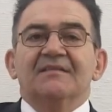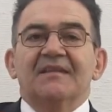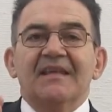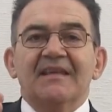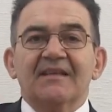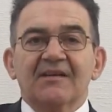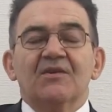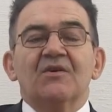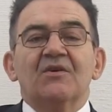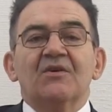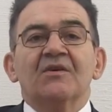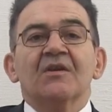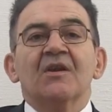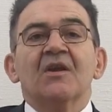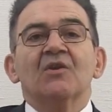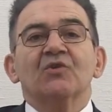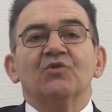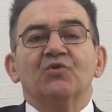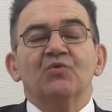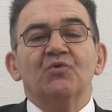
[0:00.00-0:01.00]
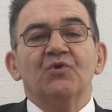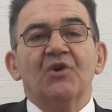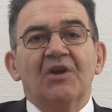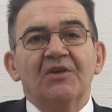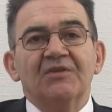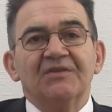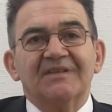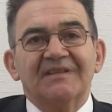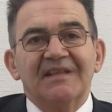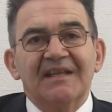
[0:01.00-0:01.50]
There are
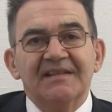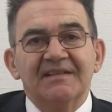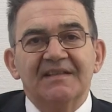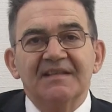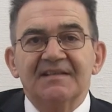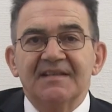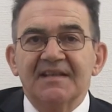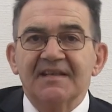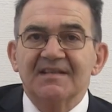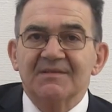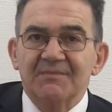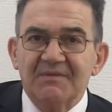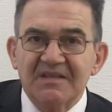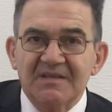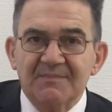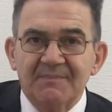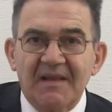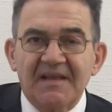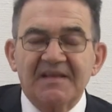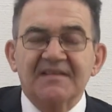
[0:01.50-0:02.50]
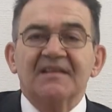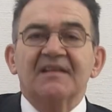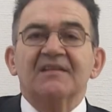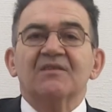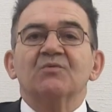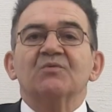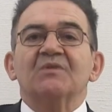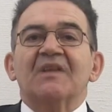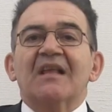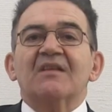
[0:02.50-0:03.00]
286 Swiss banks
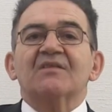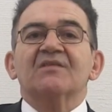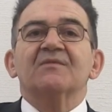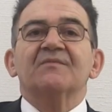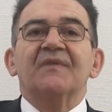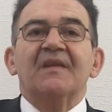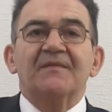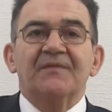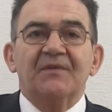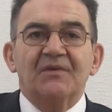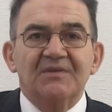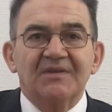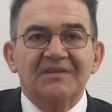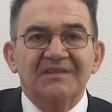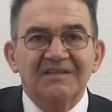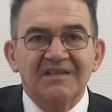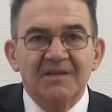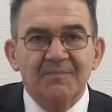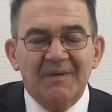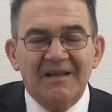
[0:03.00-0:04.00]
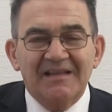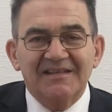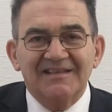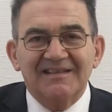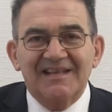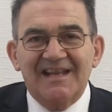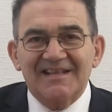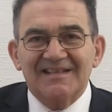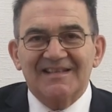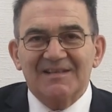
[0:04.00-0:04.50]
and 2,500
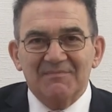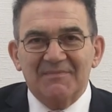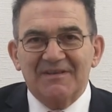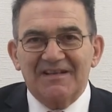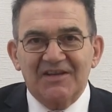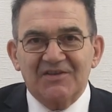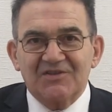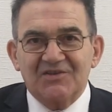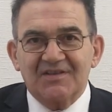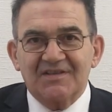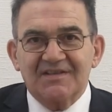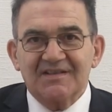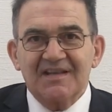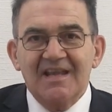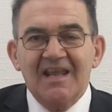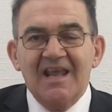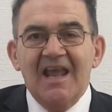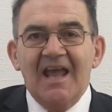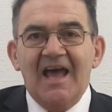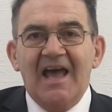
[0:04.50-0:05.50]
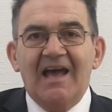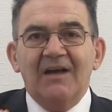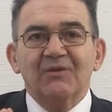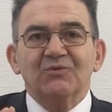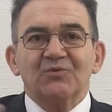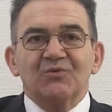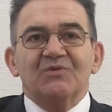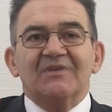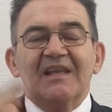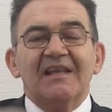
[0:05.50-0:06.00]
independent asset managers.
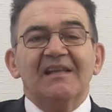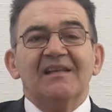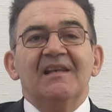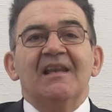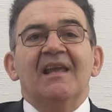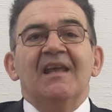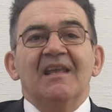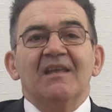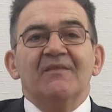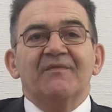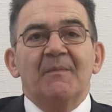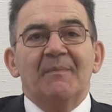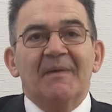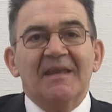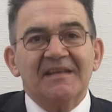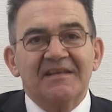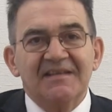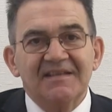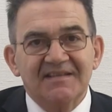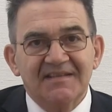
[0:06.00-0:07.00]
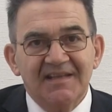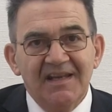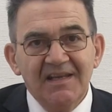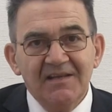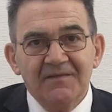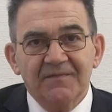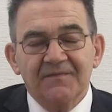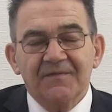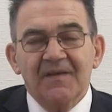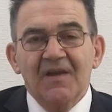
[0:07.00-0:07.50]
How to tell if a bank is
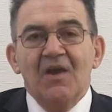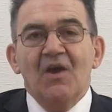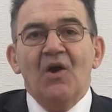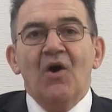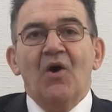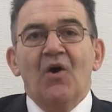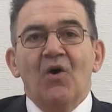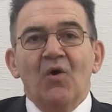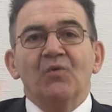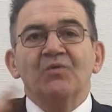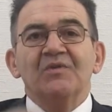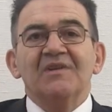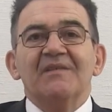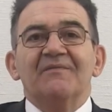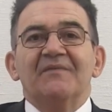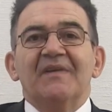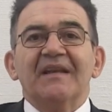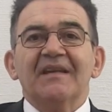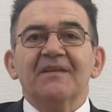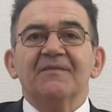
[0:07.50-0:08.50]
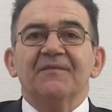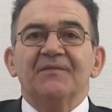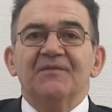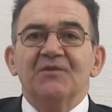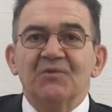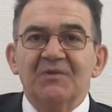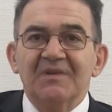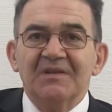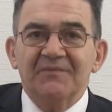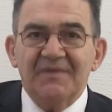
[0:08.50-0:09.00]
safe? Only very
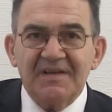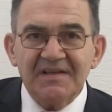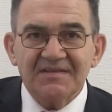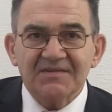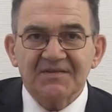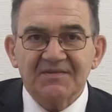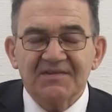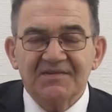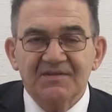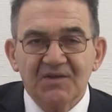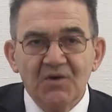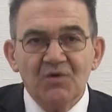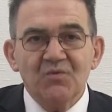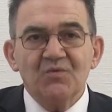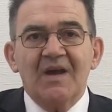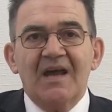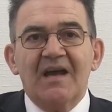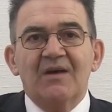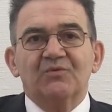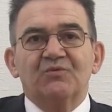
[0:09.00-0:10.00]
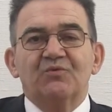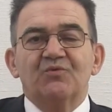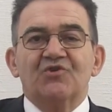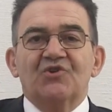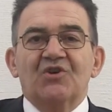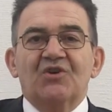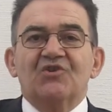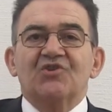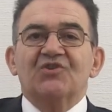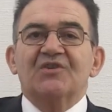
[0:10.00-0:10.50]
few investors know how to
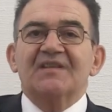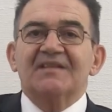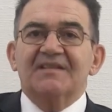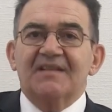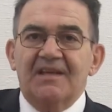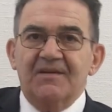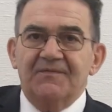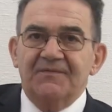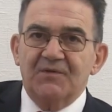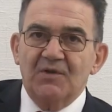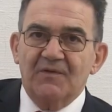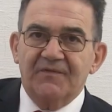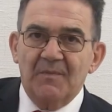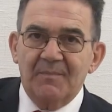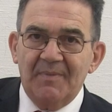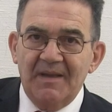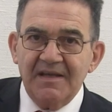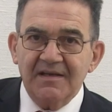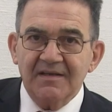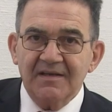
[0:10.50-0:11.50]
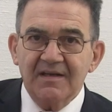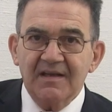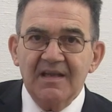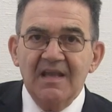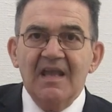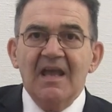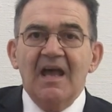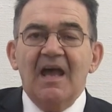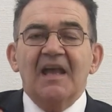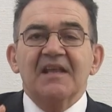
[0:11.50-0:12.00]
judge the safety of a bank.
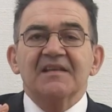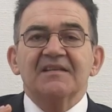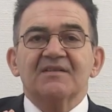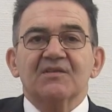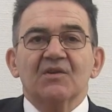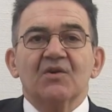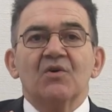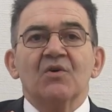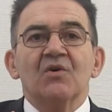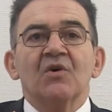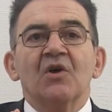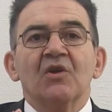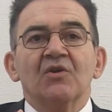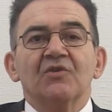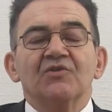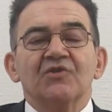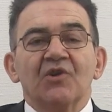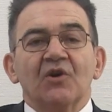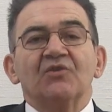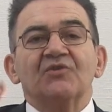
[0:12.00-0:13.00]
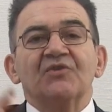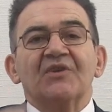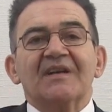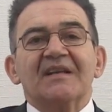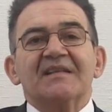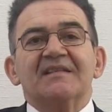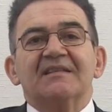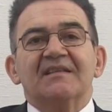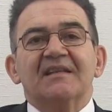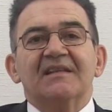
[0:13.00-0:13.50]
I saw
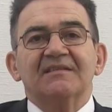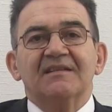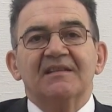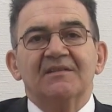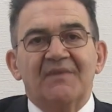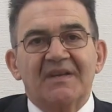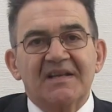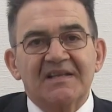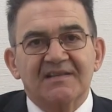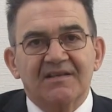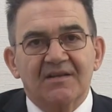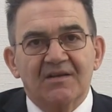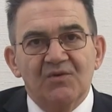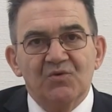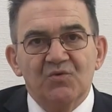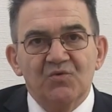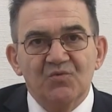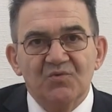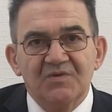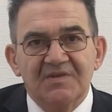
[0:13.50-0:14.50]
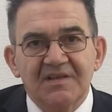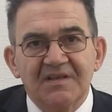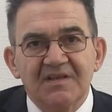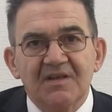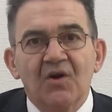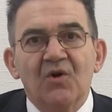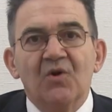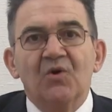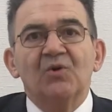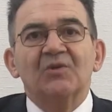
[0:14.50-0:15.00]
non-resident investors
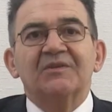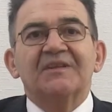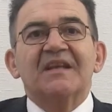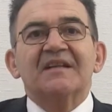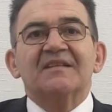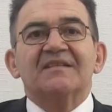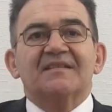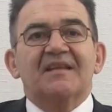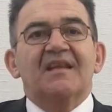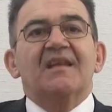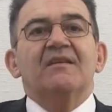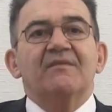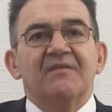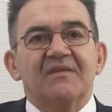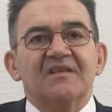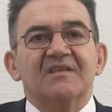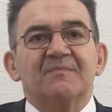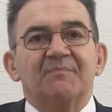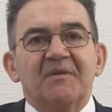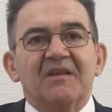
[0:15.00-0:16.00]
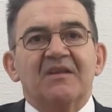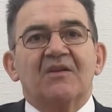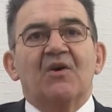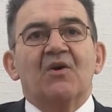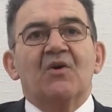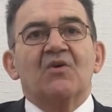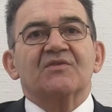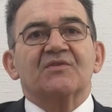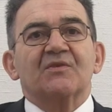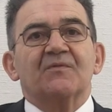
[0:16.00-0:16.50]
losing all their savings
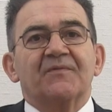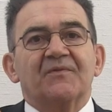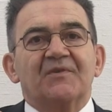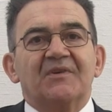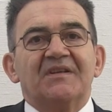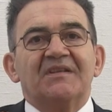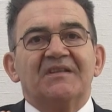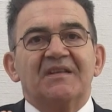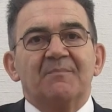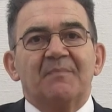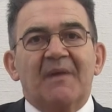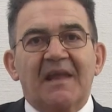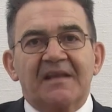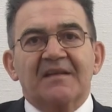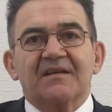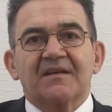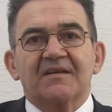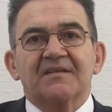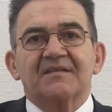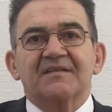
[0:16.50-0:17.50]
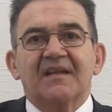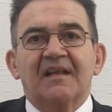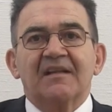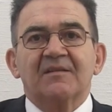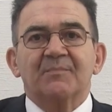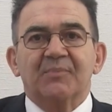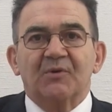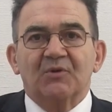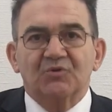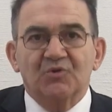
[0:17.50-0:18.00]
because of greedy bankers
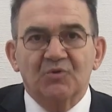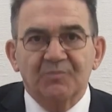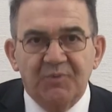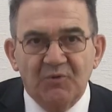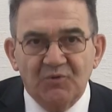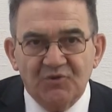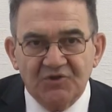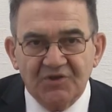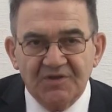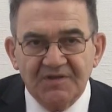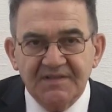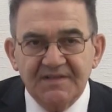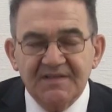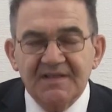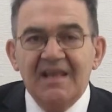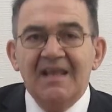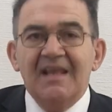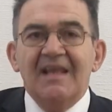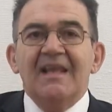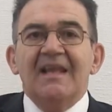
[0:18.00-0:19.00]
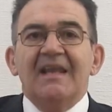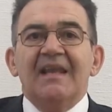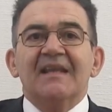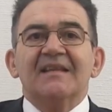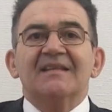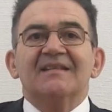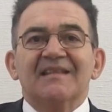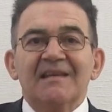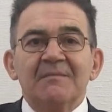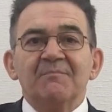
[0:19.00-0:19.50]
and product pushers.
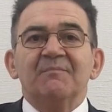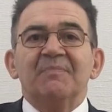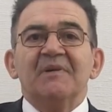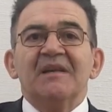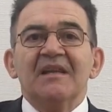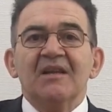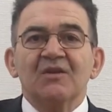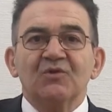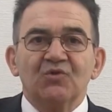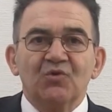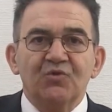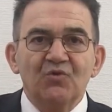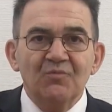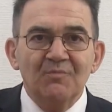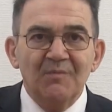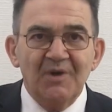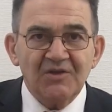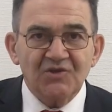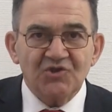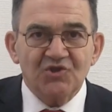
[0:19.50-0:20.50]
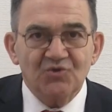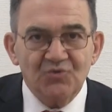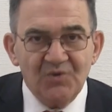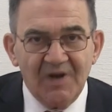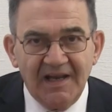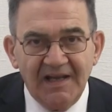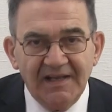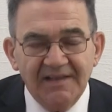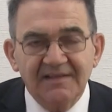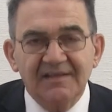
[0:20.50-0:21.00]
It's simply too much
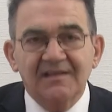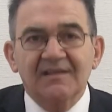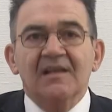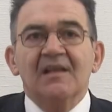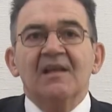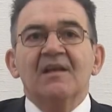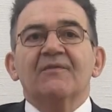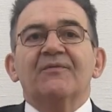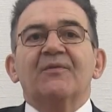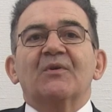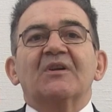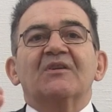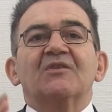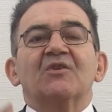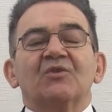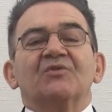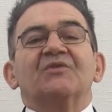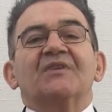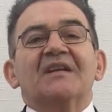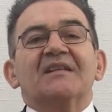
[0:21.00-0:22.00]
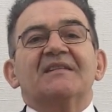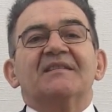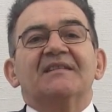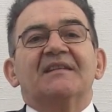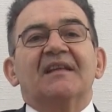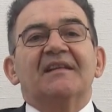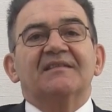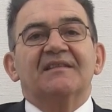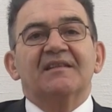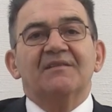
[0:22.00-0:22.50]
to handle for a
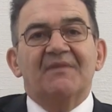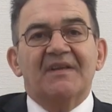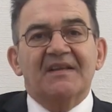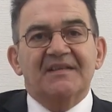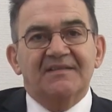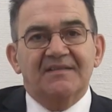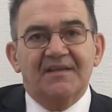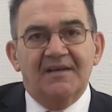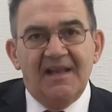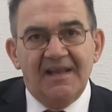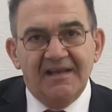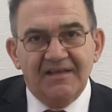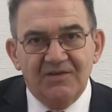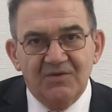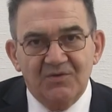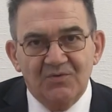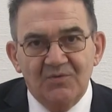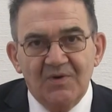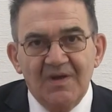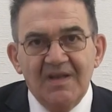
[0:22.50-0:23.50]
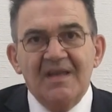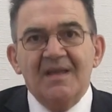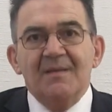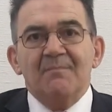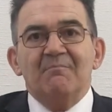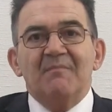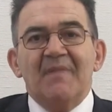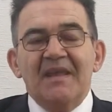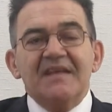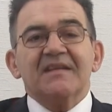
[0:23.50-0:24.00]
non-resident investor like you.
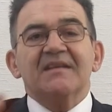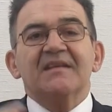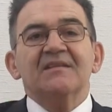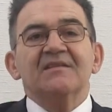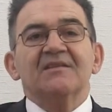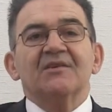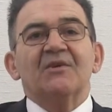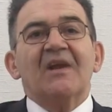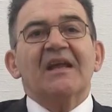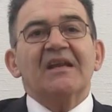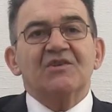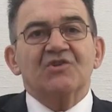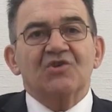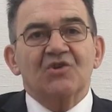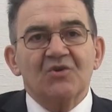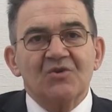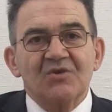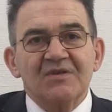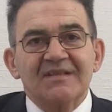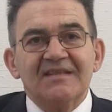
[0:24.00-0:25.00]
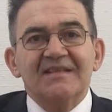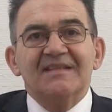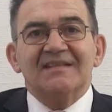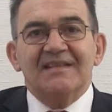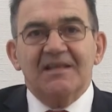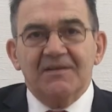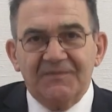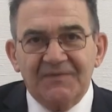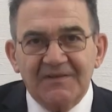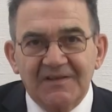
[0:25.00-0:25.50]
Making the right choice
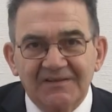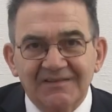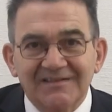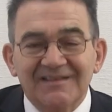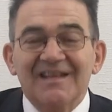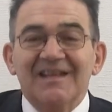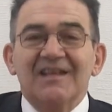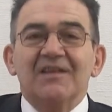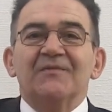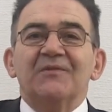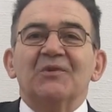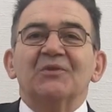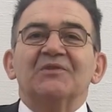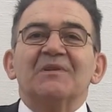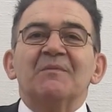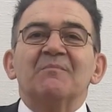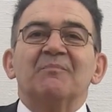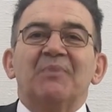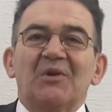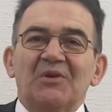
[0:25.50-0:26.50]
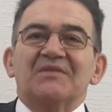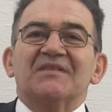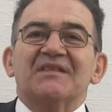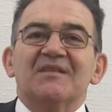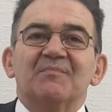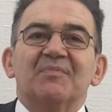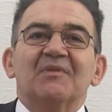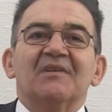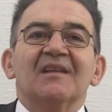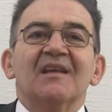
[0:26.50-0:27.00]
is difficult, if not
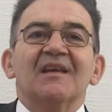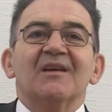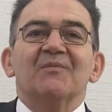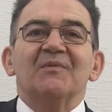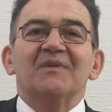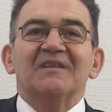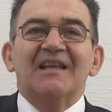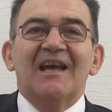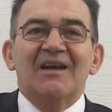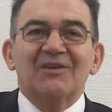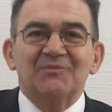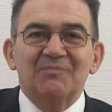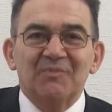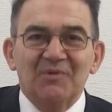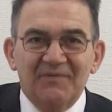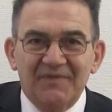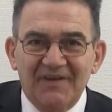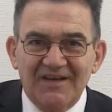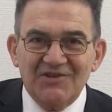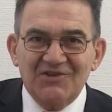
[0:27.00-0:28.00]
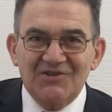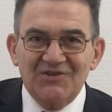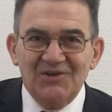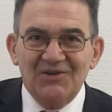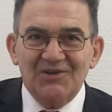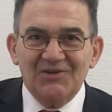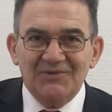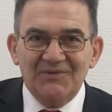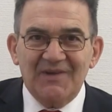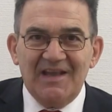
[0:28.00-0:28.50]
impossible, without
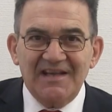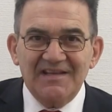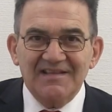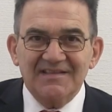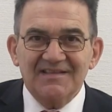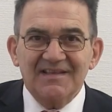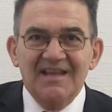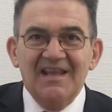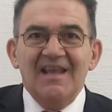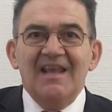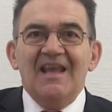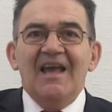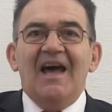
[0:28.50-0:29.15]
professional advice.